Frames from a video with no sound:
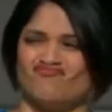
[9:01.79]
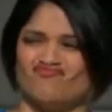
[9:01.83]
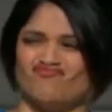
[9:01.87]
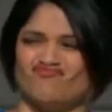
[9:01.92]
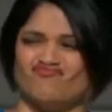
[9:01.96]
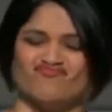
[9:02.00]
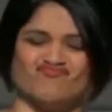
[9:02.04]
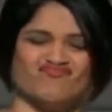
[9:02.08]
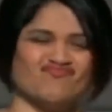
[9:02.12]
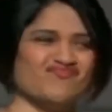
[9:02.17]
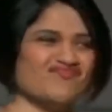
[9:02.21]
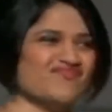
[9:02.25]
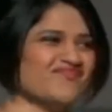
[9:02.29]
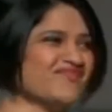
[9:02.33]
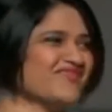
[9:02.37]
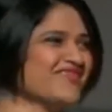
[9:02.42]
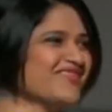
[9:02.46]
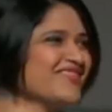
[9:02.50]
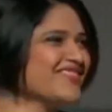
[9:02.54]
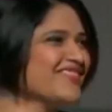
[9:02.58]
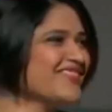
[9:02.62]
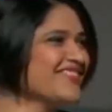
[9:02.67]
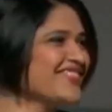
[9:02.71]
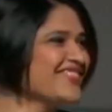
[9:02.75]
8 as well.
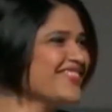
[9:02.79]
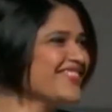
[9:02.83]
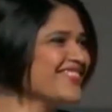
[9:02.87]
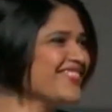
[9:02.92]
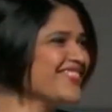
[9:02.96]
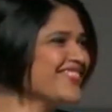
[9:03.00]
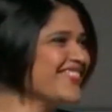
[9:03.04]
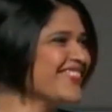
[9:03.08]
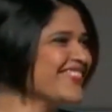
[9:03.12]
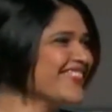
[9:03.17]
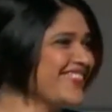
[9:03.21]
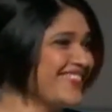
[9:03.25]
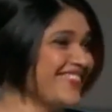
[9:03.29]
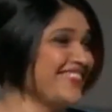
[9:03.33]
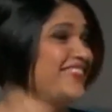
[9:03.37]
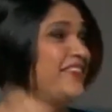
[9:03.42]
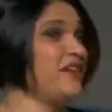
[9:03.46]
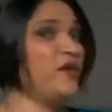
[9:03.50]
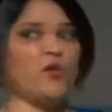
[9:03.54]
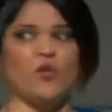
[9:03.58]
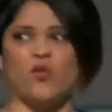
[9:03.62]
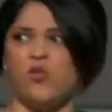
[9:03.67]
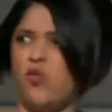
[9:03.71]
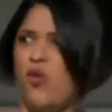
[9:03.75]
So
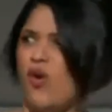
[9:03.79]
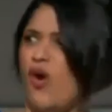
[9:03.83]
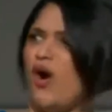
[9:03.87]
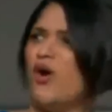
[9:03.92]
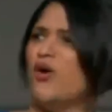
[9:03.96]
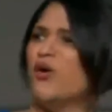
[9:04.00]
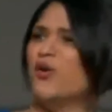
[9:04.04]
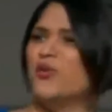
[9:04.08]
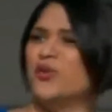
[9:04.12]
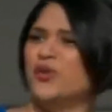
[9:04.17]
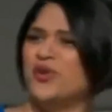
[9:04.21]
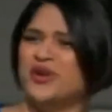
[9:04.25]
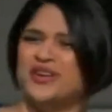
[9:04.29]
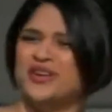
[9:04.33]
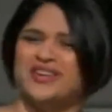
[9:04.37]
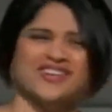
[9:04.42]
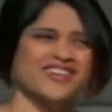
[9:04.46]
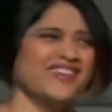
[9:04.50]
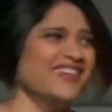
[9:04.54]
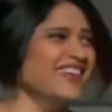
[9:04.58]
that's a very good thing.